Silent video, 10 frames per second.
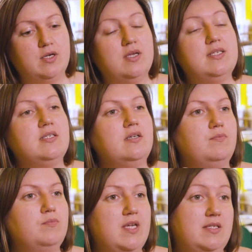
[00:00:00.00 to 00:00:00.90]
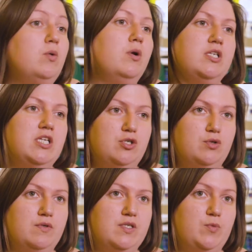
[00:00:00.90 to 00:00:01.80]
it's a quality
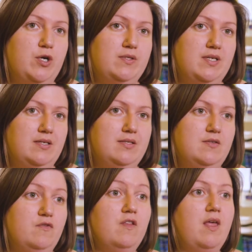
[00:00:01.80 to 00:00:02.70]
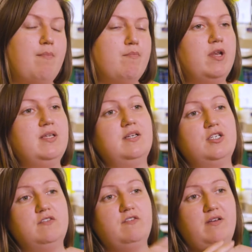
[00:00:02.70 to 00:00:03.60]
assurance process for them, but it's
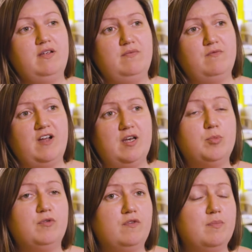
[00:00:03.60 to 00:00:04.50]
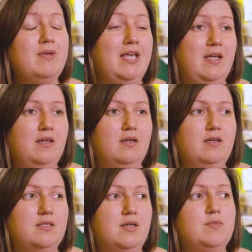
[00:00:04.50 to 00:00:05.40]
actually very valuable for me
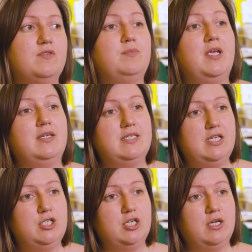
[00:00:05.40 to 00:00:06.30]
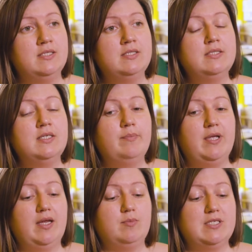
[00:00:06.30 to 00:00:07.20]
in terms of being a teacher,
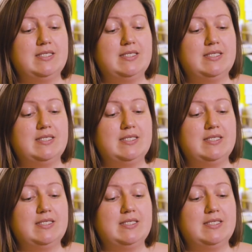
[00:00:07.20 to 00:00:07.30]
being able to